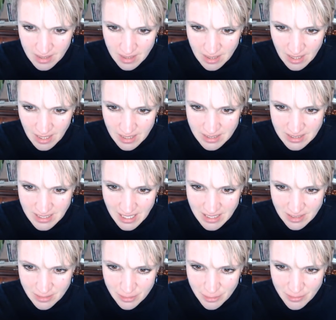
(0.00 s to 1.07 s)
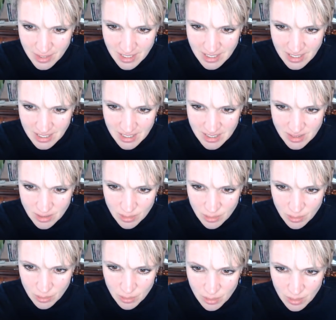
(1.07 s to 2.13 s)
the last 10 to 15 years
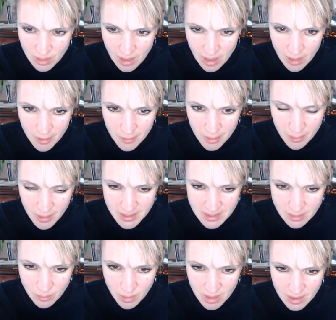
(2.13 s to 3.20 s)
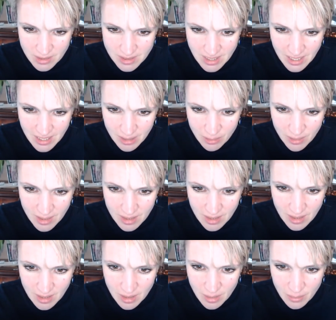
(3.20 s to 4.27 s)
all over the Western world. I agree,
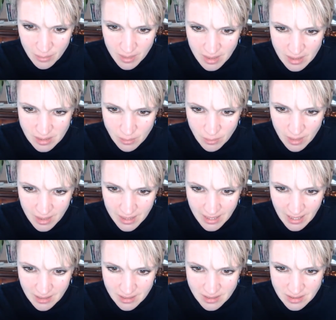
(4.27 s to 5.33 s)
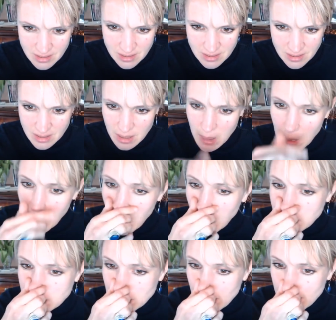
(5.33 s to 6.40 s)
we need to work out
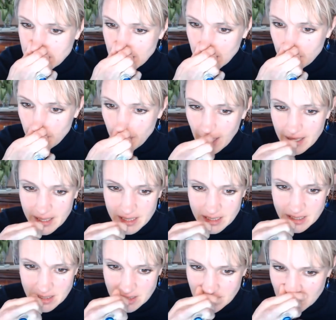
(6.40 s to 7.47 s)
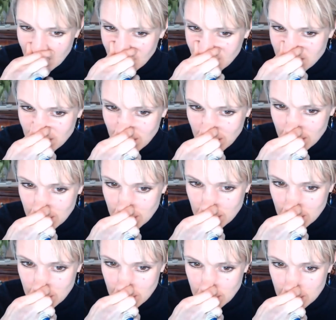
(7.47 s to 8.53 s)
our genetic baggage and start
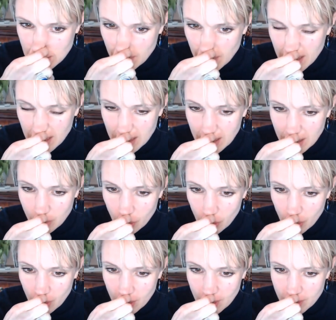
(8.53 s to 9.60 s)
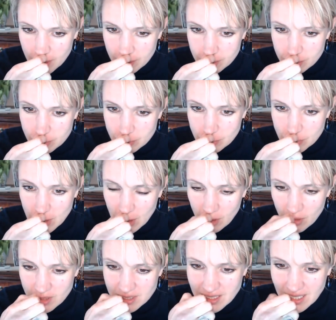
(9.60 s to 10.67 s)
intermingling more
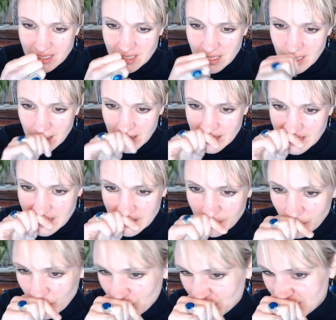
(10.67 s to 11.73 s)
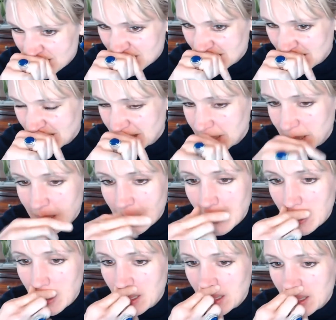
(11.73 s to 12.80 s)
across nationalities and borders.
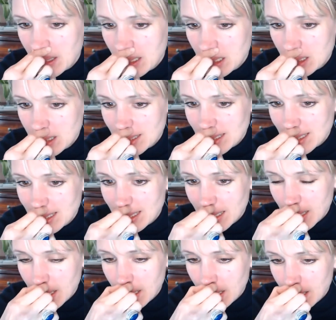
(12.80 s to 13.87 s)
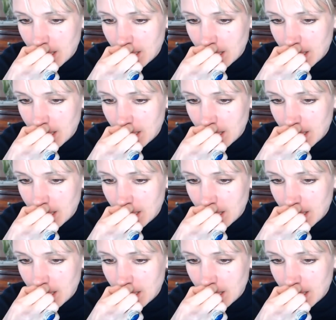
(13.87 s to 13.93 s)
Yeah.